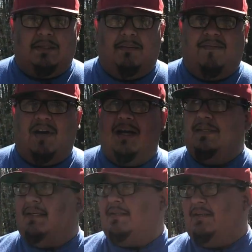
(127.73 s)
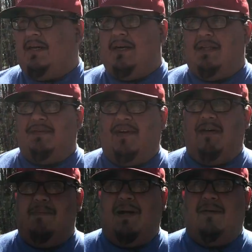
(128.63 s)
of our ancestors out of this
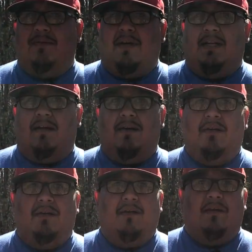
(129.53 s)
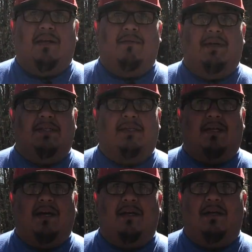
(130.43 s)
very mound right here, and we just
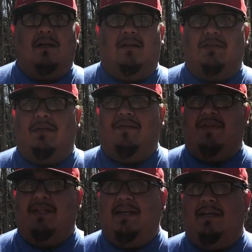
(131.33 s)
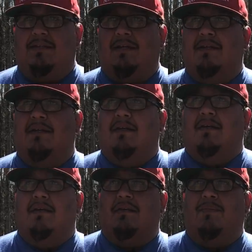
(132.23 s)
got a cultural affiliation
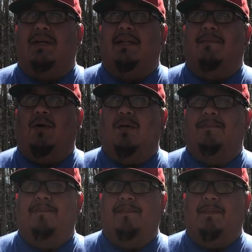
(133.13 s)
to bring them home,